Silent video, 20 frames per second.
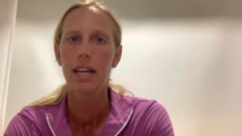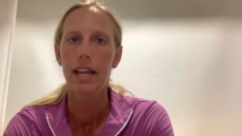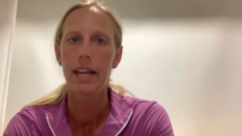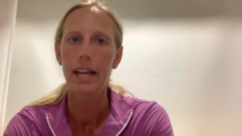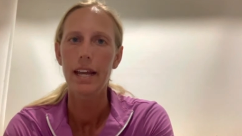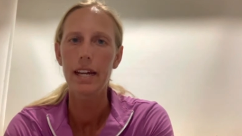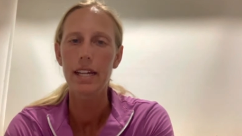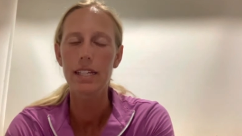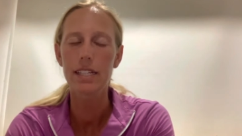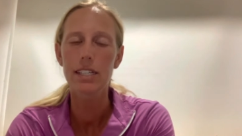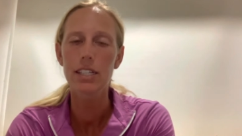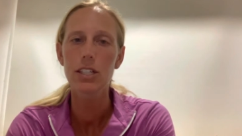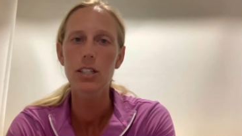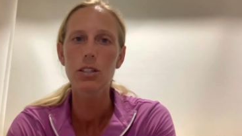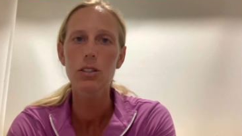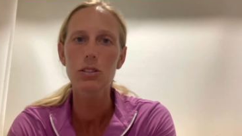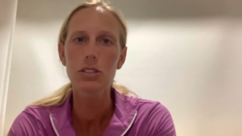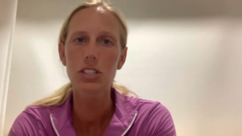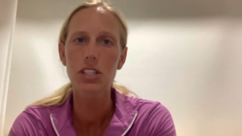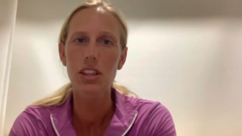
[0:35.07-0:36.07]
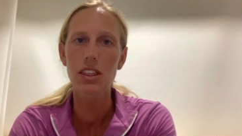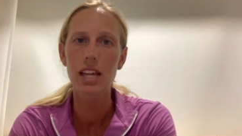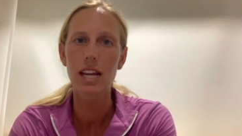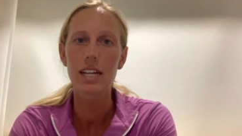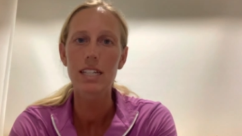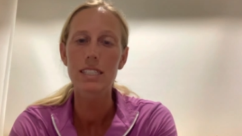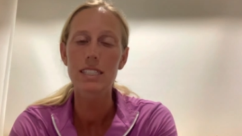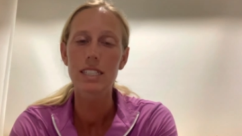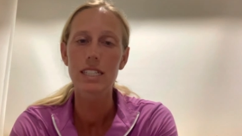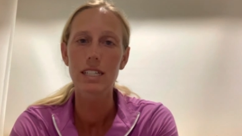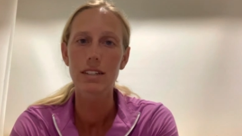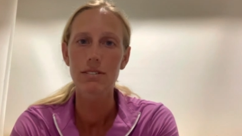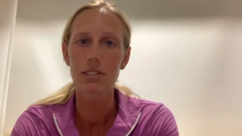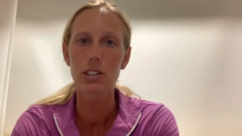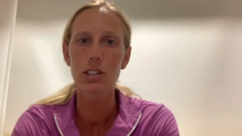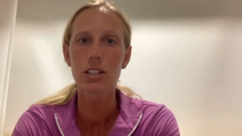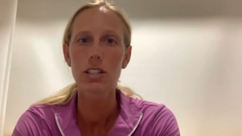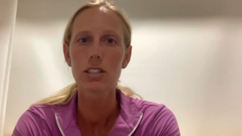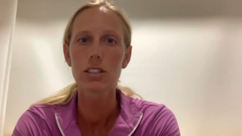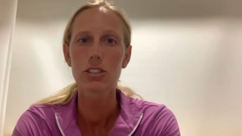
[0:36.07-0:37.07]
And I used that to give her
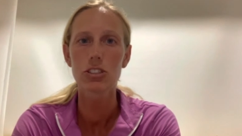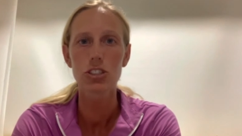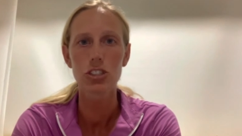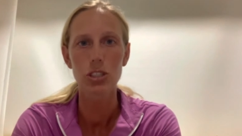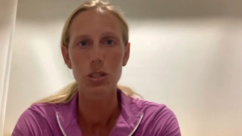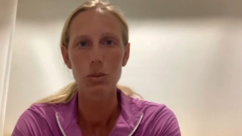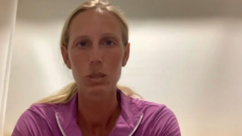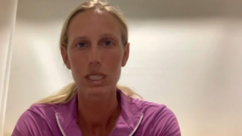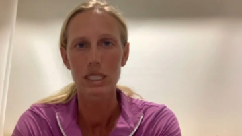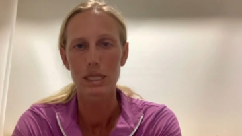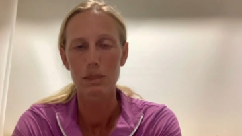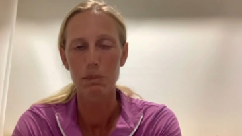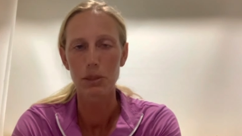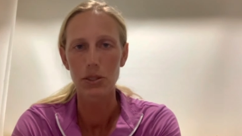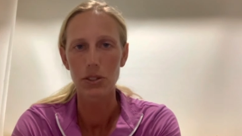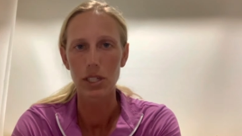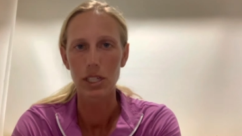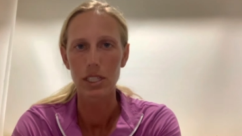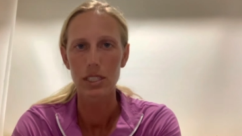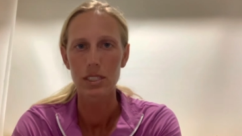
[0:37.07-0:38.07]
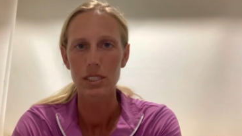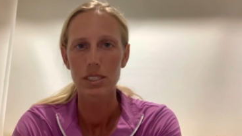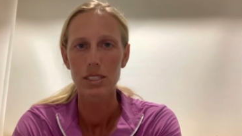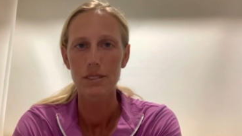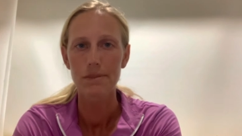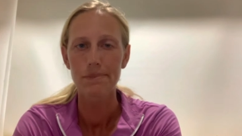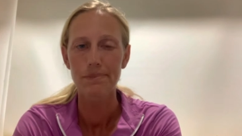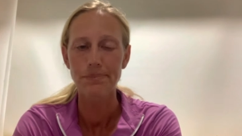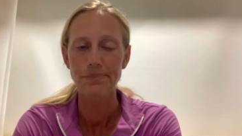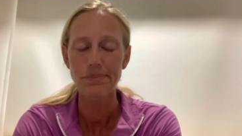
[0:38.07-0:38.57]
a little show experience.